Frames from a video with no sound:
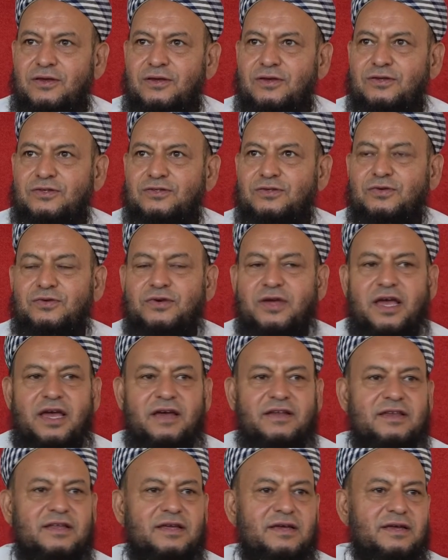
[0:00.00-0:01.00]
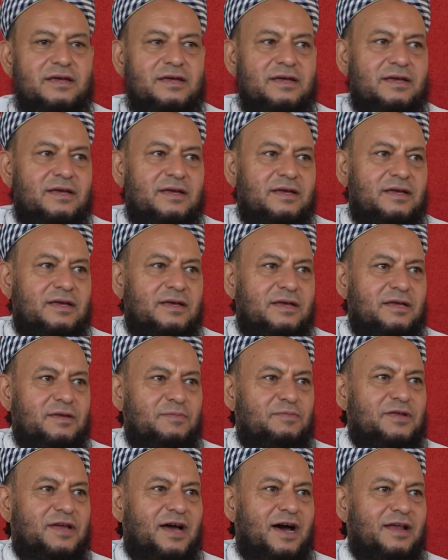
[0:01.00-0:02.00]
So you had
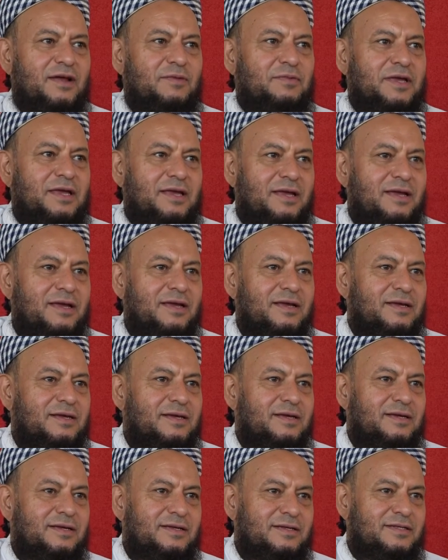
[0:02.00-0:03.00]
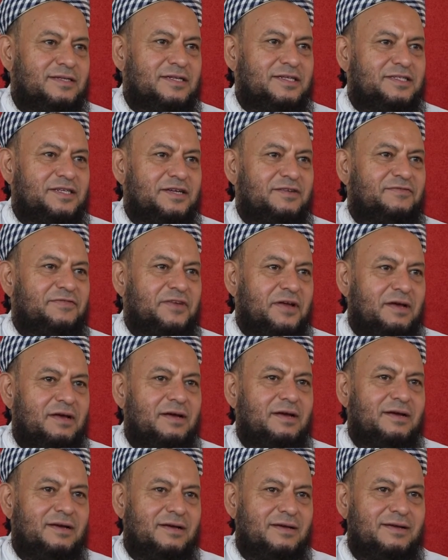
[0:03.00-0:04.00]
Ibn Arabi teaching
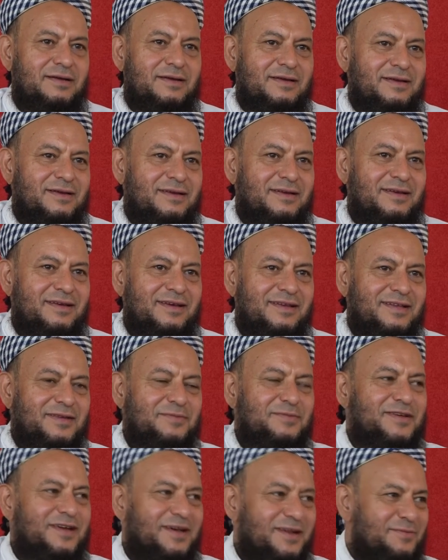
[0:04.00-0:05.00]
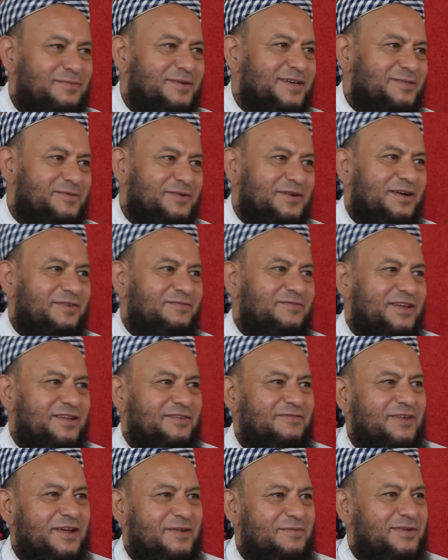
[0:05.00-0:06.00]
fiqh, and Ibn Arabi has become
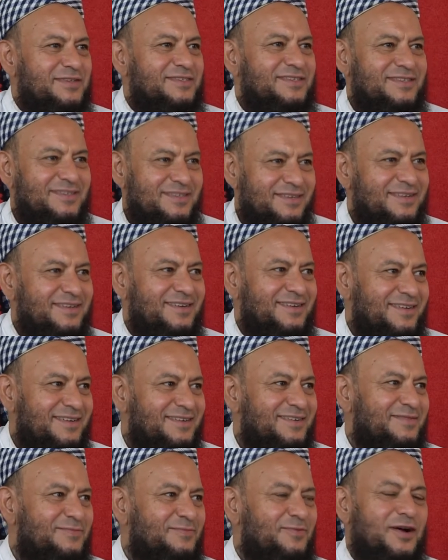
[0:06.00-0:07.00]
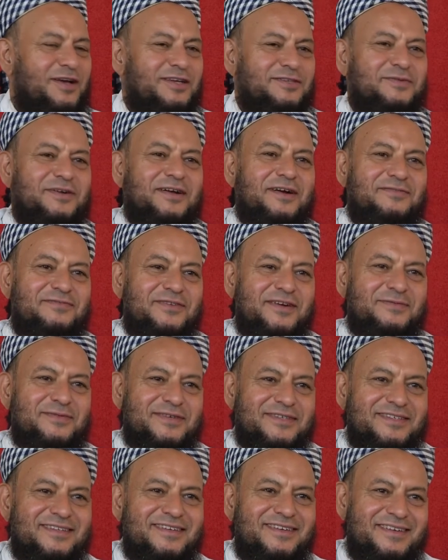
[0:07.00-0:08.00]
very famous. Why has he become
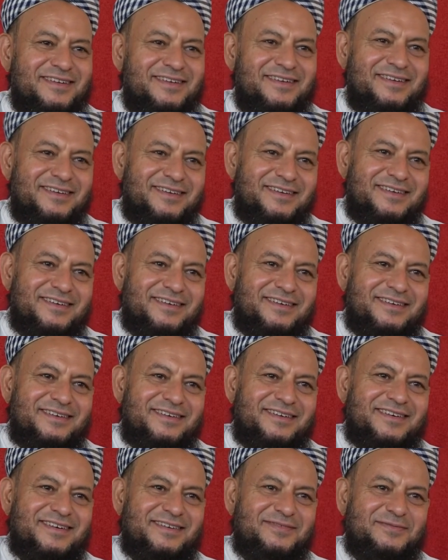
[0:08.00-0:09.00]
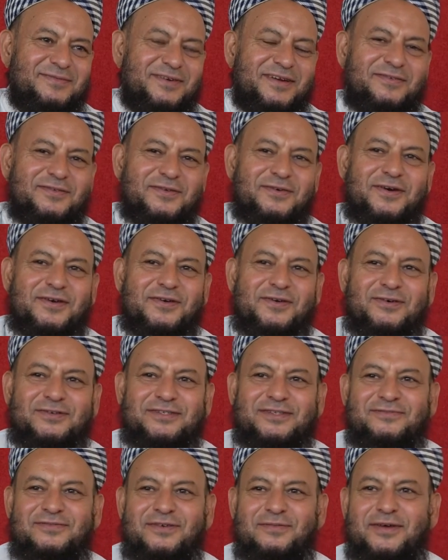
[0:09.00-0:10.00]
famous? Everyone
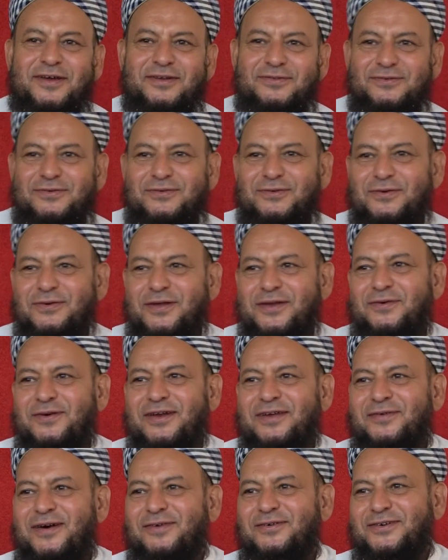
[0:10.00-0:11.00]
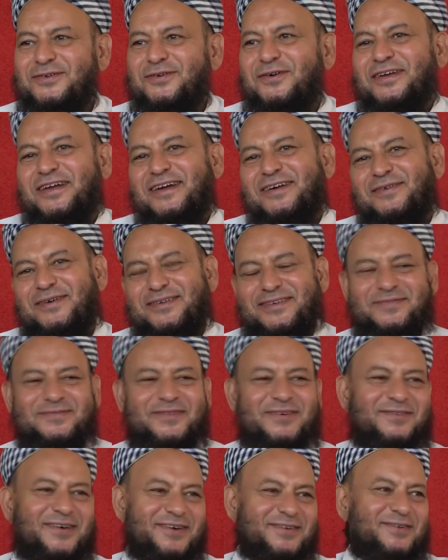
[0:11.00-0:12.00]
knows him from Ertugrul. And ulama were talking about him,
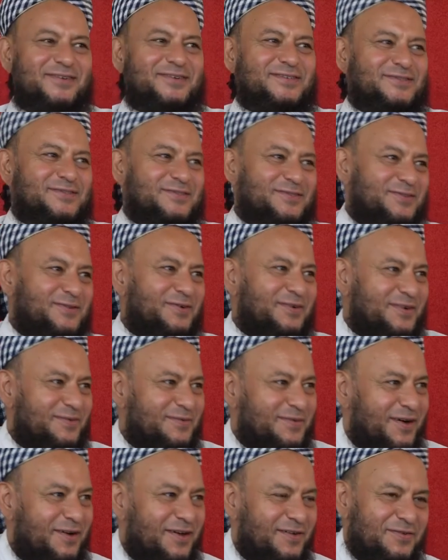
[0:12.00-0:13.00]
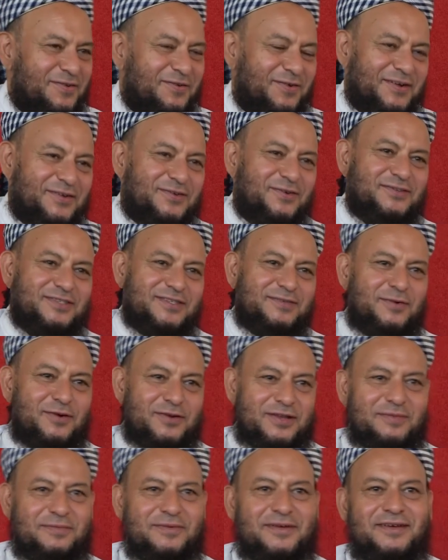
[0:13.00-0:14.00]
no one used to talk about him. Now everyone talks
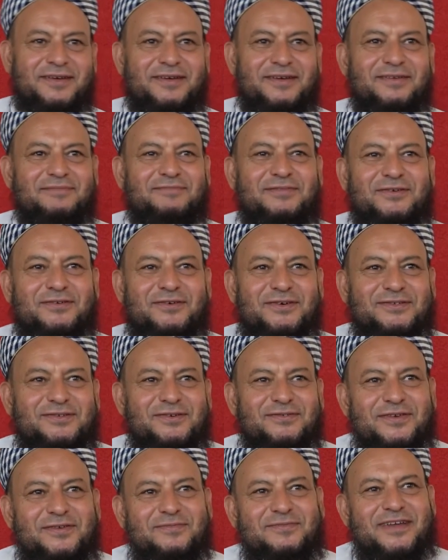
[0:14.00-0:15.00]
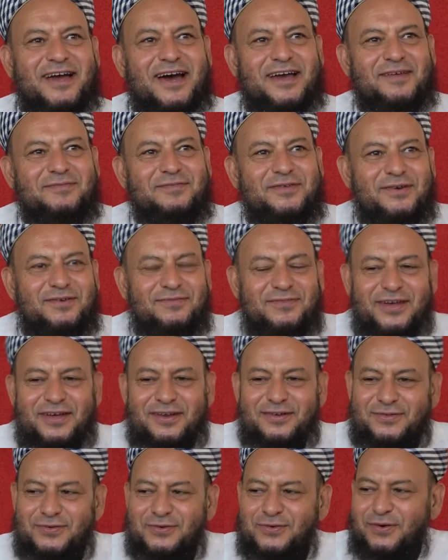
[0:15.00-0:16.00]
about him because of Ibn Arabi of
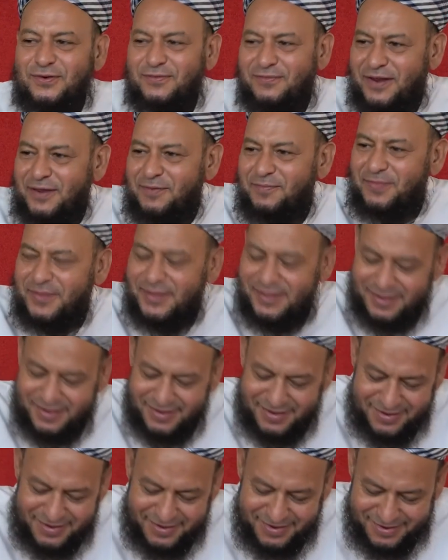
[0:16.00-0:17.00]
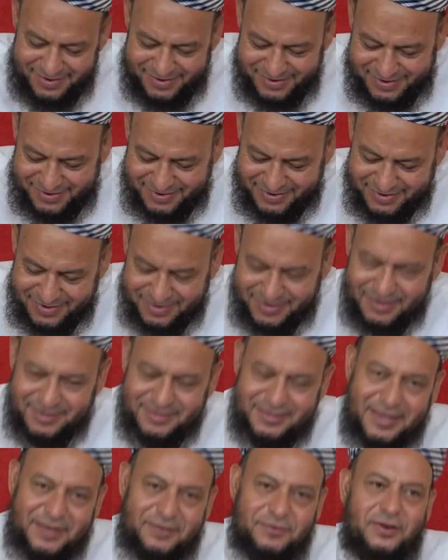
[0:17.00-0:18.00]
Ertugrul fame.
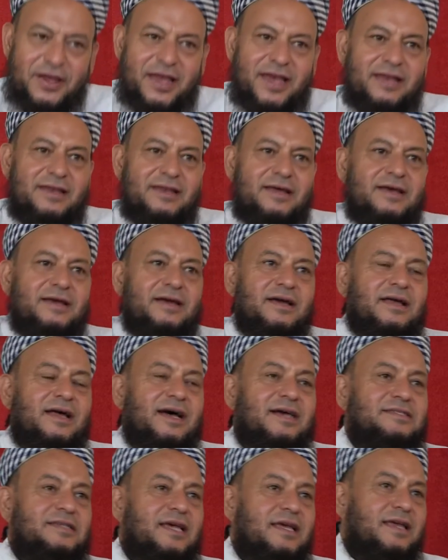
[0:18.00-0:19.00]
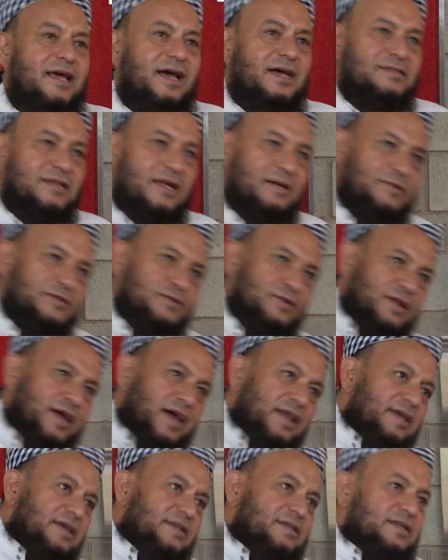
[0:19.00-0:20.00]
Then you had Qazi Ayaz
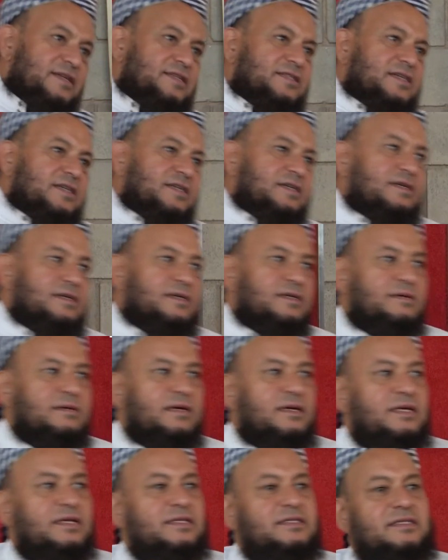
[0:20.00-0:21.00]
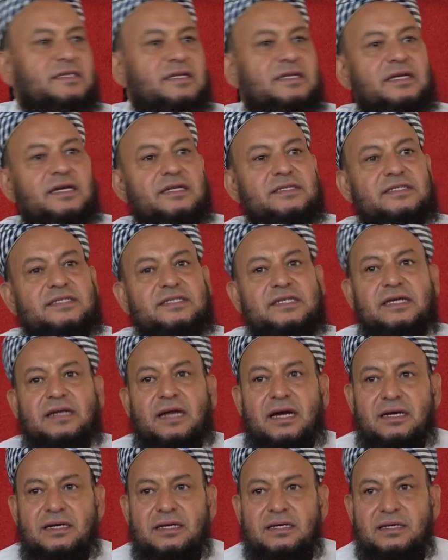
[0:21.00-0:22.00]
Rahmatullah alayhi teaching history and
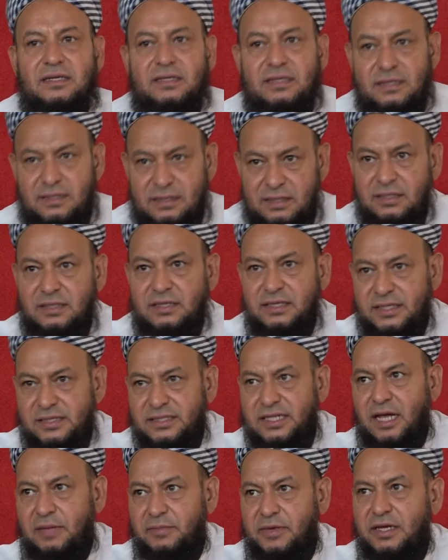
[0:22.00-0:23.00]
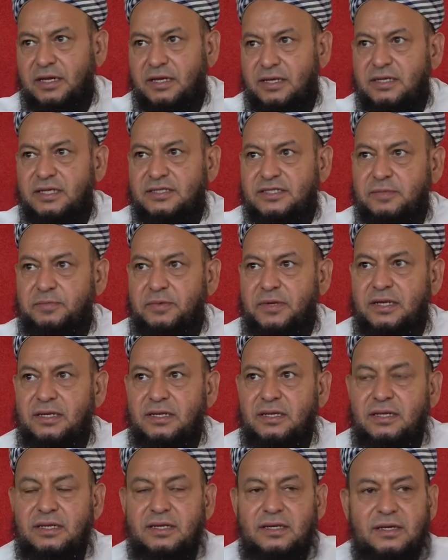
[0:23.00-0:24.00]
seerah, Islamic
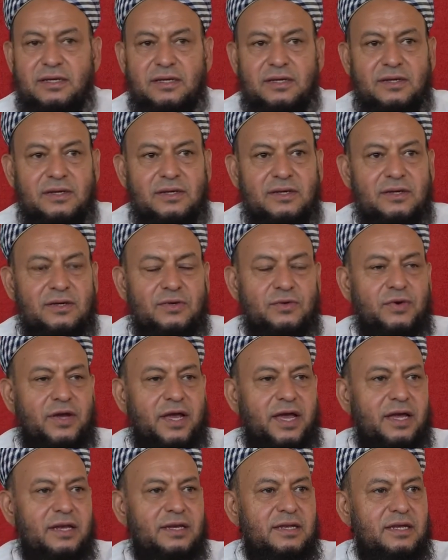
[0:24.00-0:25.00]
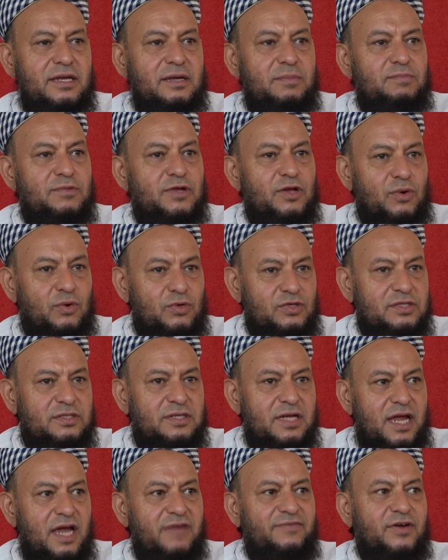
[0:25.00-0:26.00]
discipline. You had Ibn
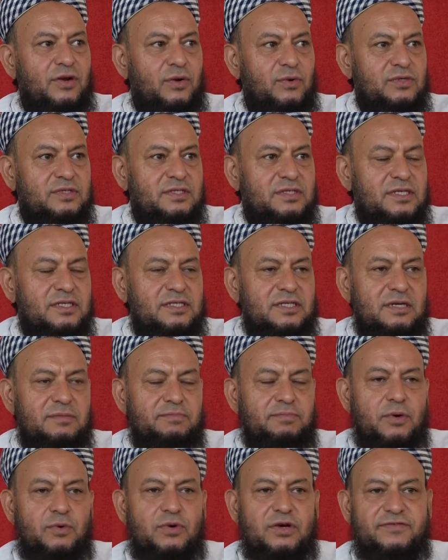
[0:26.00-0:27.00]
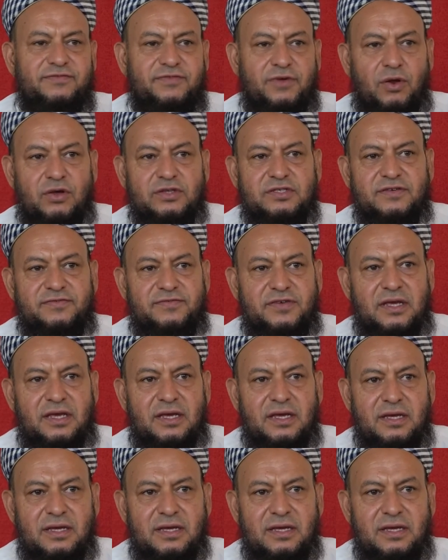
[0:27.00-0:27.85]
Rushd, Averroes, teaching poet philosophy.